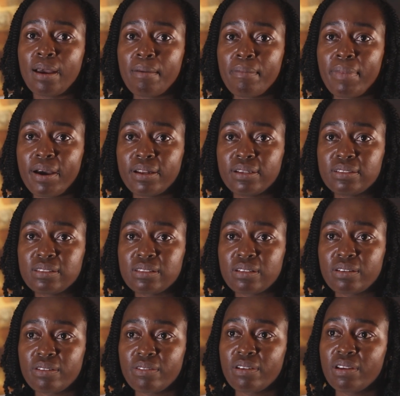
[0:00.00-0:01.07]
But
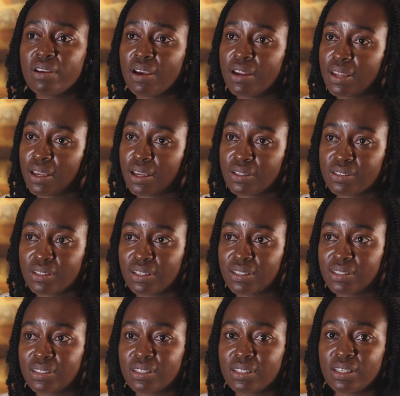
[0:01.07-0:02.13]
learning
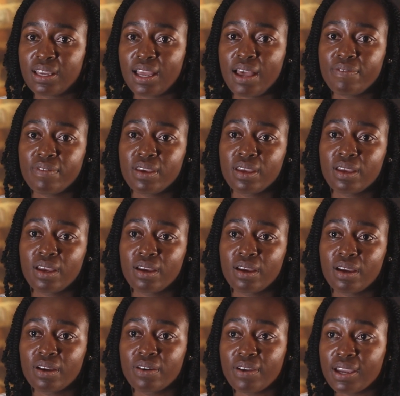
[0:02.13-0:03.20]
agility, having
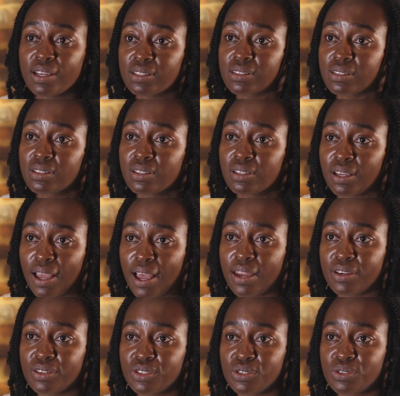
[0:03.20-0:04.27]
a great
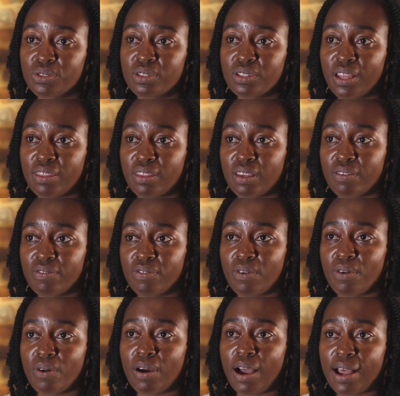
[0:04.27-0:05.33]
attitude, I think
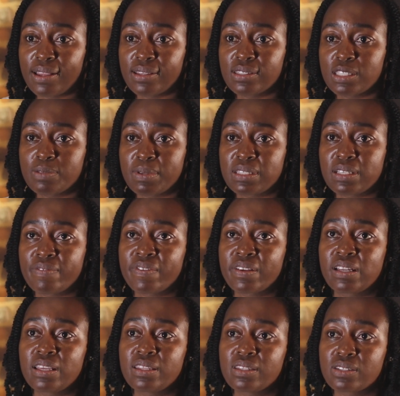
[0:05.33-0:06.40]
for us
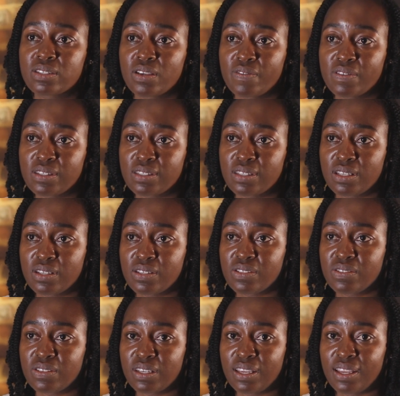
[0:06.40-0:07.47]
specifically in the services
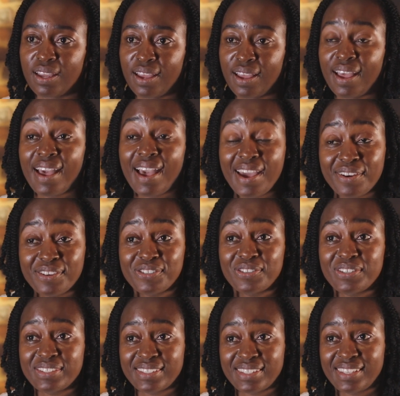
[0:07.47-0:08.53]
industry,
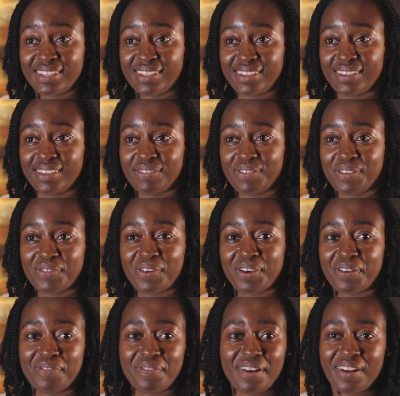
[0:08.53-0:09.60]
attitude is key. If you've got
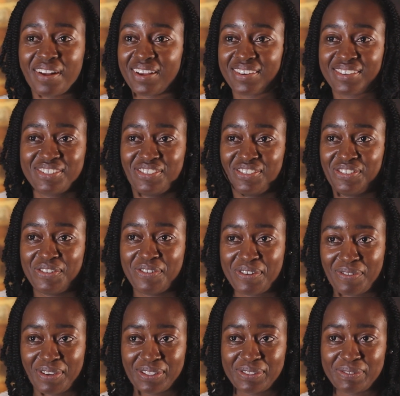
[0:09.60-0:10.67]
a foul attitude, no one
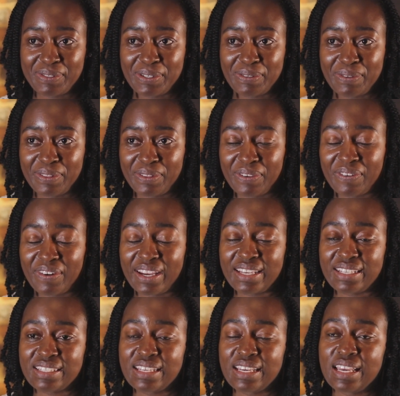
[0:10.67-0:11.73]
wants to work with you, right?